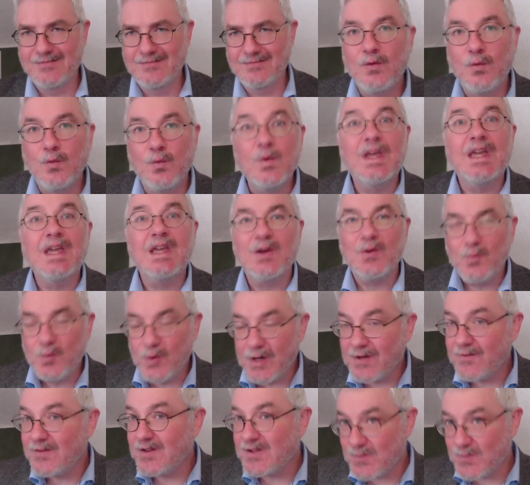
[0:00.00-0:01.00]
We would
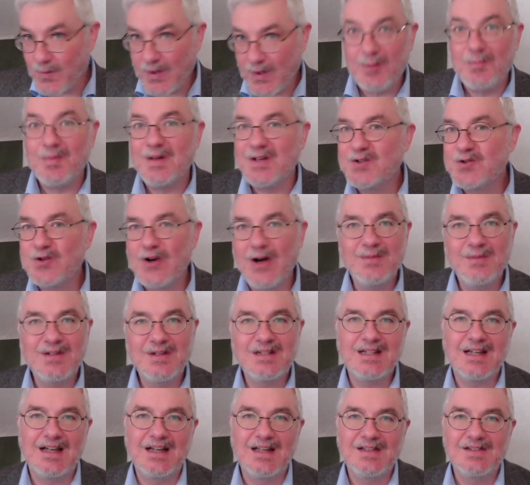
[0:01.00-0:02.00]
have as well been
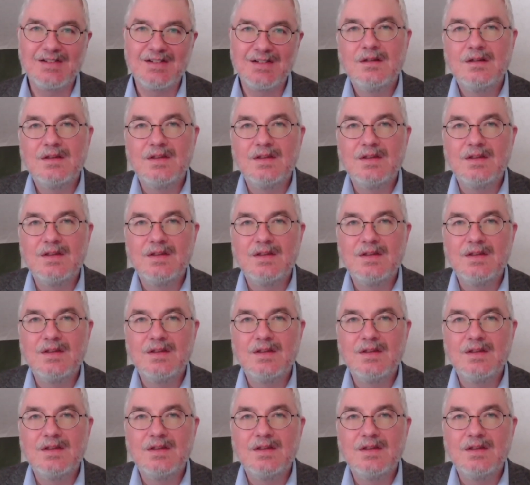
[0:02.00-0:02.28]
traumatized.